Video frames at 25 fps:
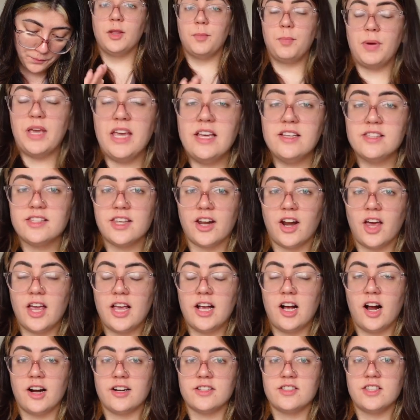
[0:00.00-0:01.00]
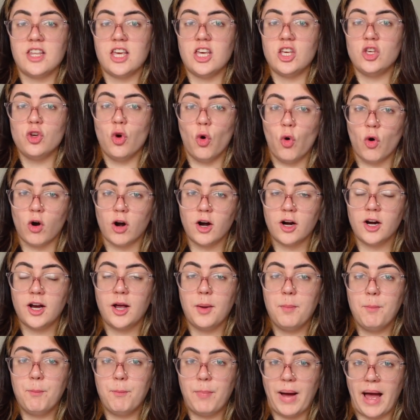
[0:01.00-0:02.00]
The piece that I got is the
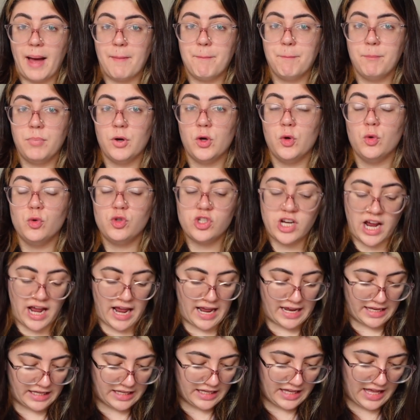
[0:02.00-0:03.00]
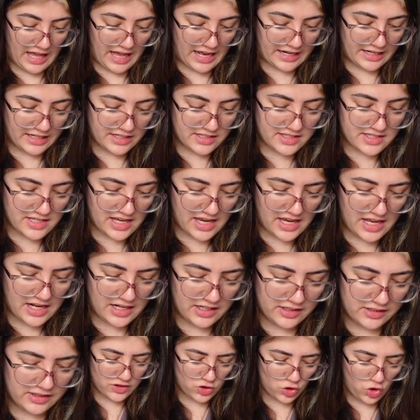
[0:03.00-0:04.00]
York bamboo tank, and it's
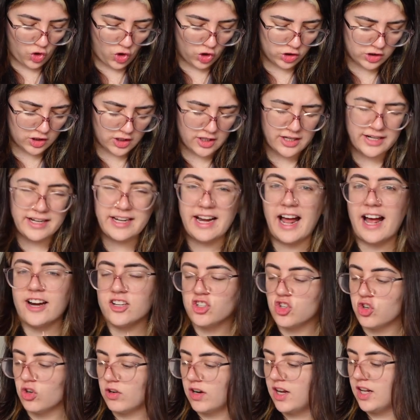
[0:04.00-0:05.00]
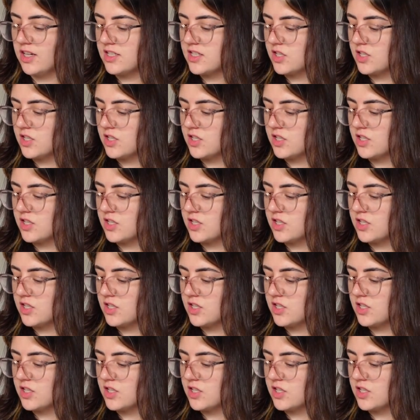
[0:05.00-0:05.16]
in the color natural.